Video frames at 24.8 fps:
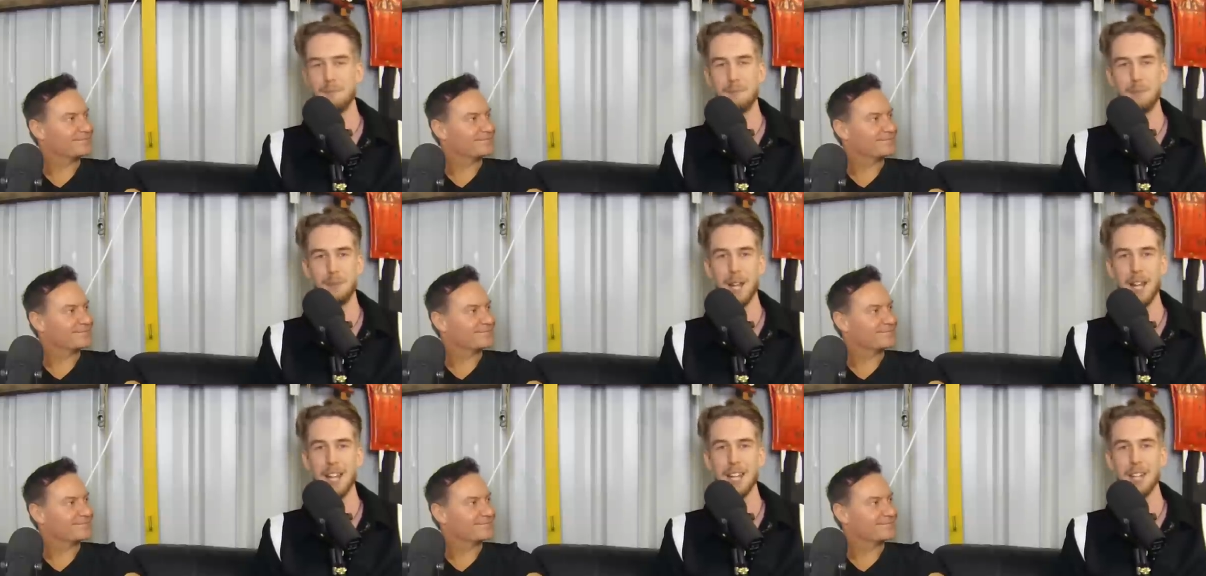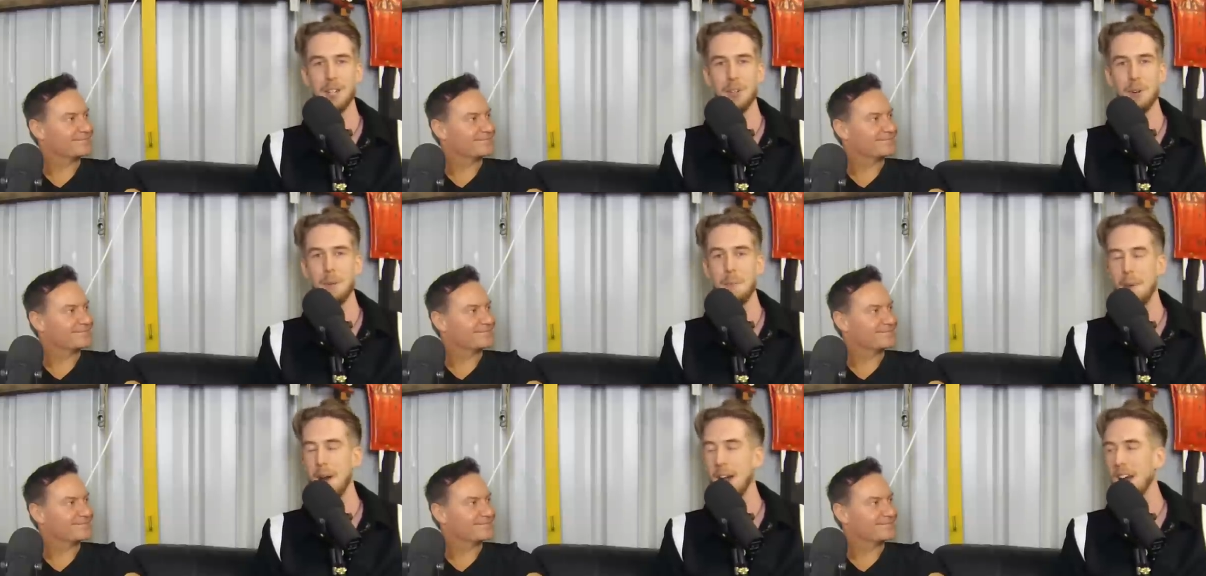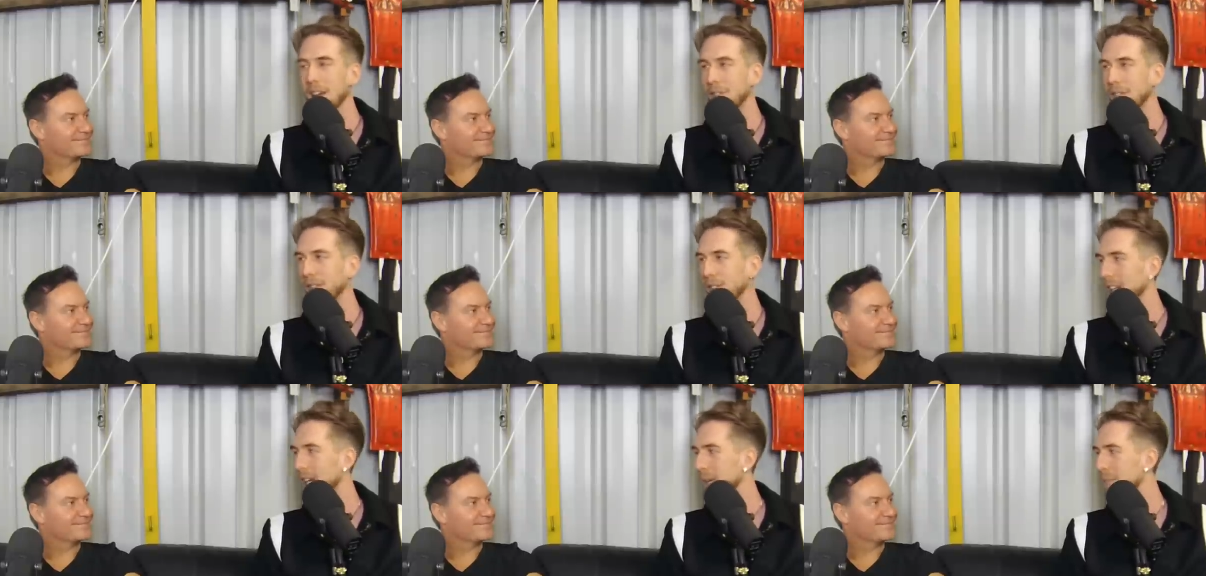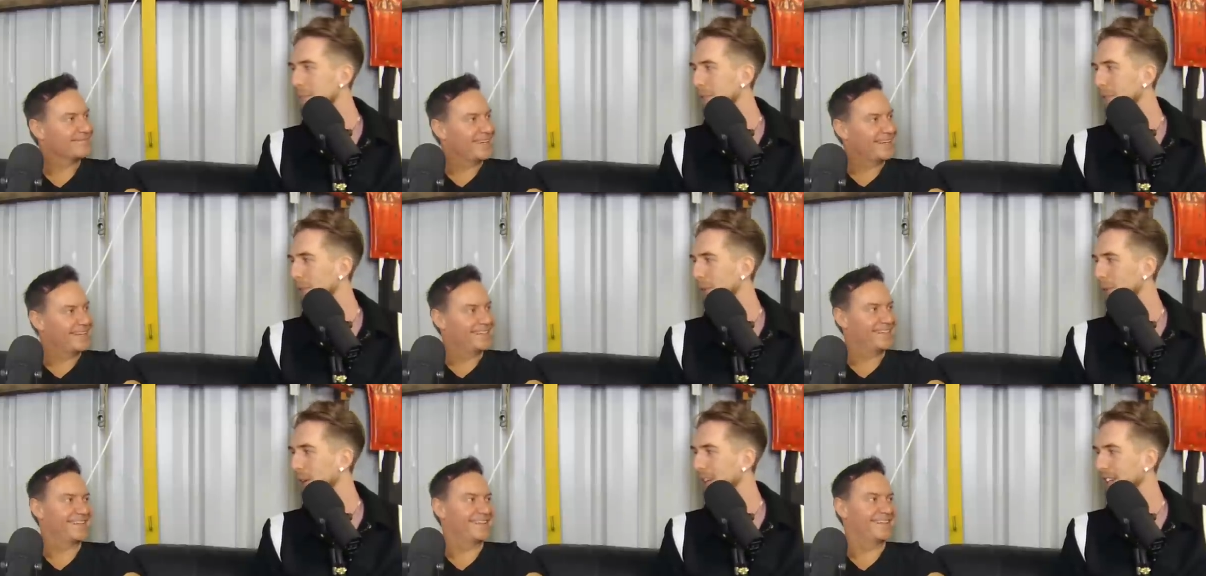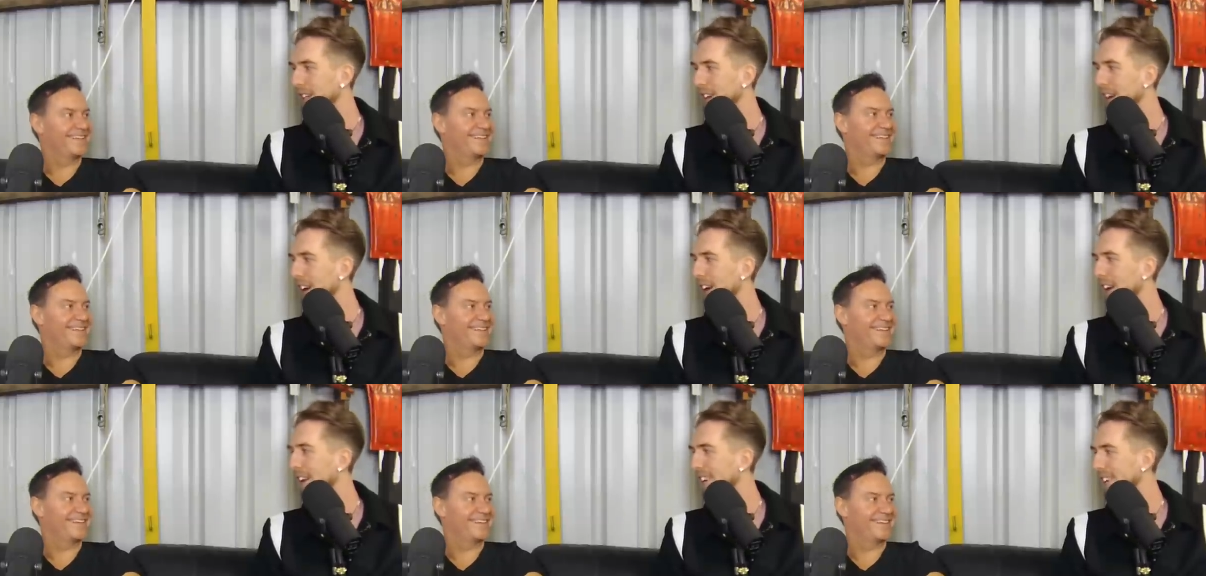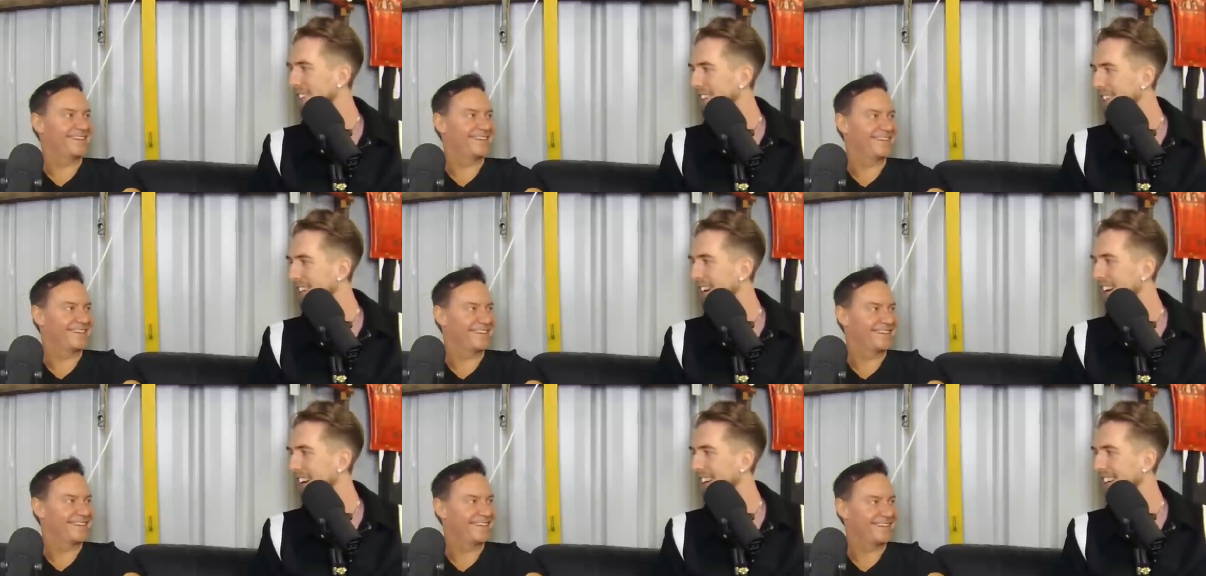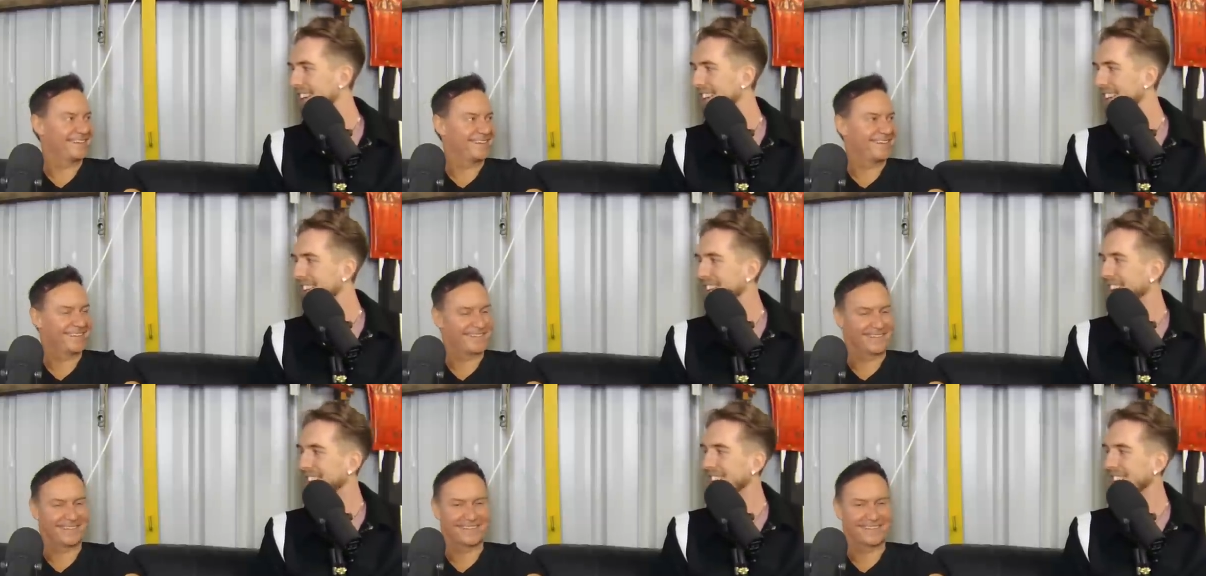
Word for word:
Speaker 1: plane do a backflip before we go. You know,